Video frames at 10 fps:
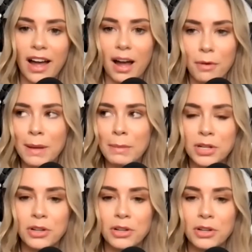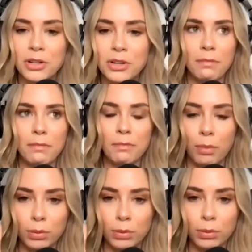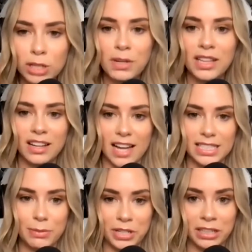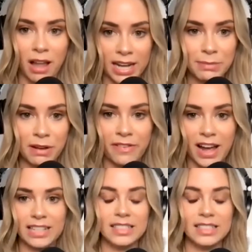I want people to know that he looked me in the eyes this morning and lied to my face.